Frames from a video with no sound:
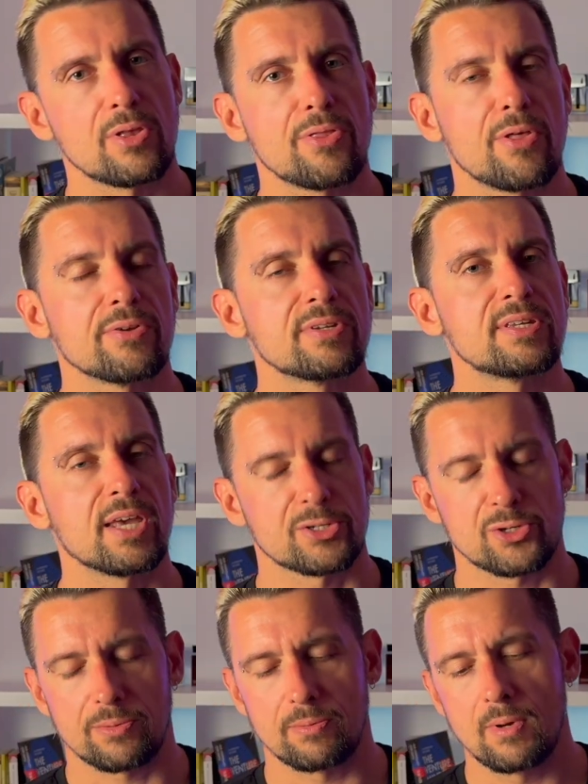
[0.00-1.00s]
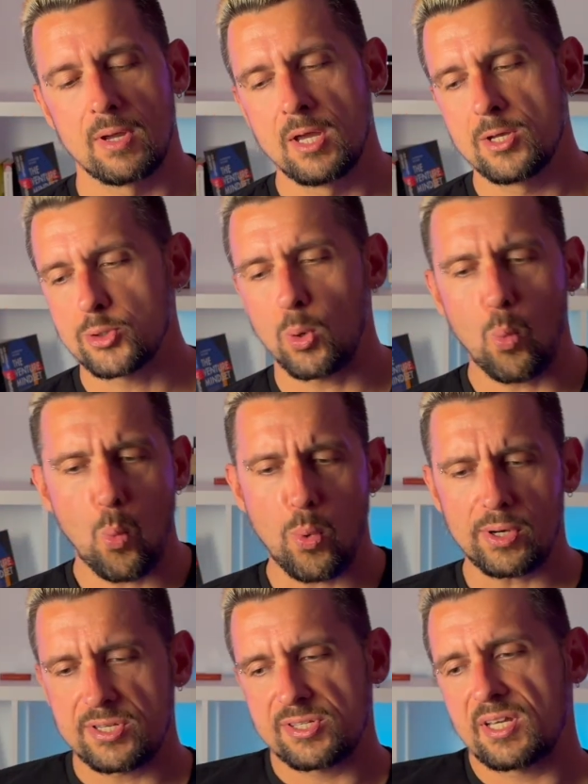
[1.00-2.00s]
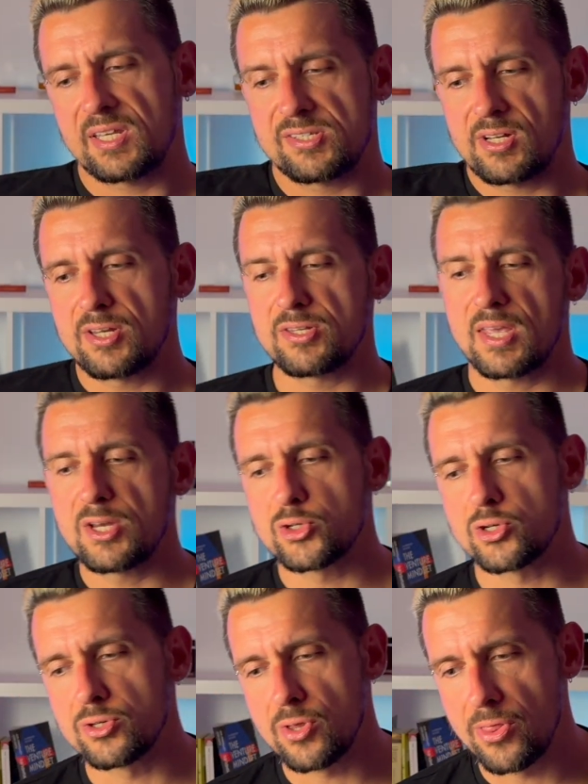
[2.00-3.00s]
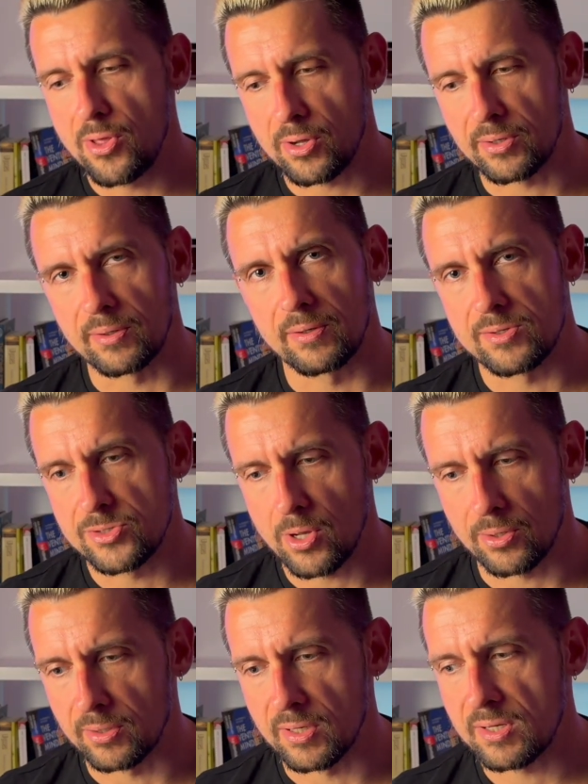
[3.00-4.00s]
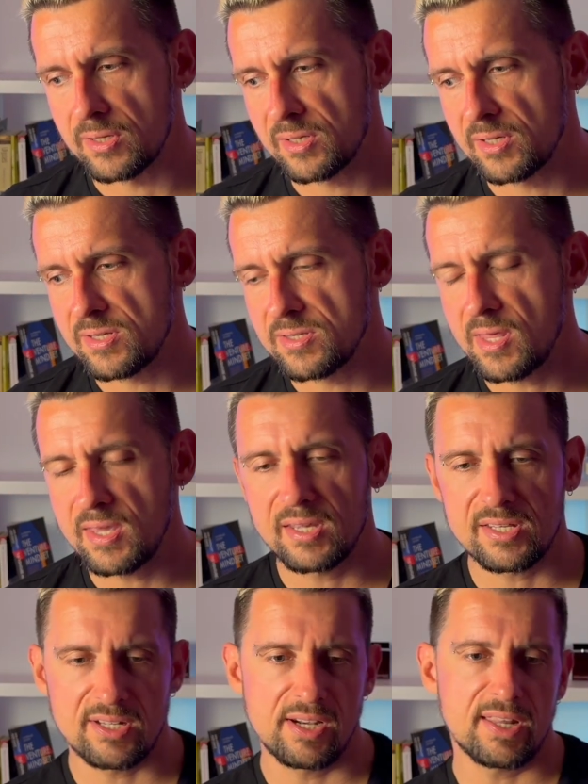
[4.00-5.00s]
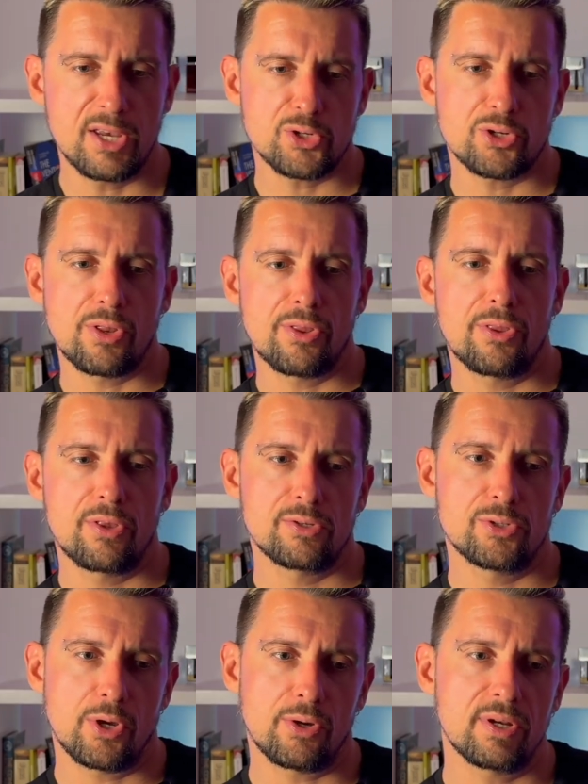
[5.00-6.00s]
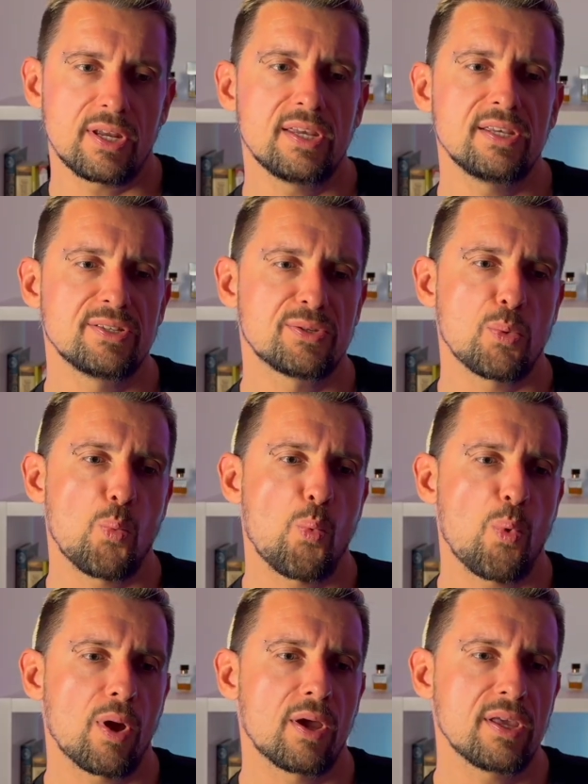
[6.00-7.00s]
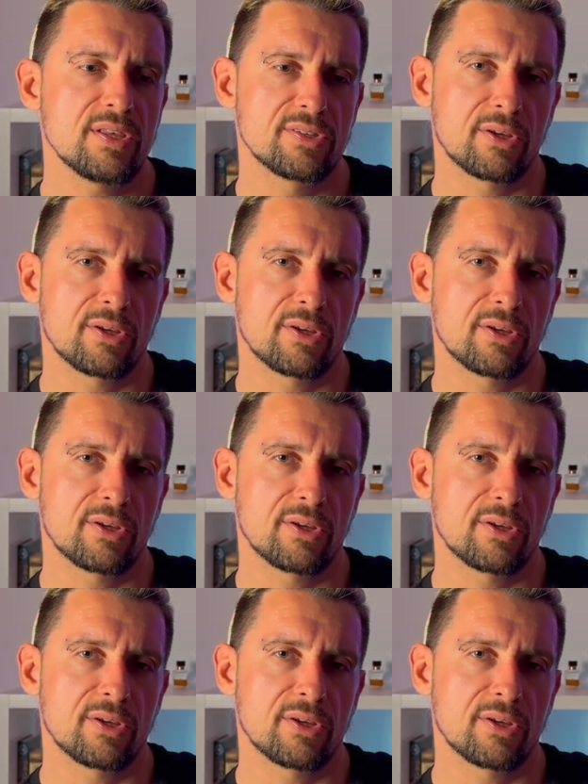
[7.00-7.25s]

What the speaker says: zone detection. So what is a consolidation zone? The consolidation zone is a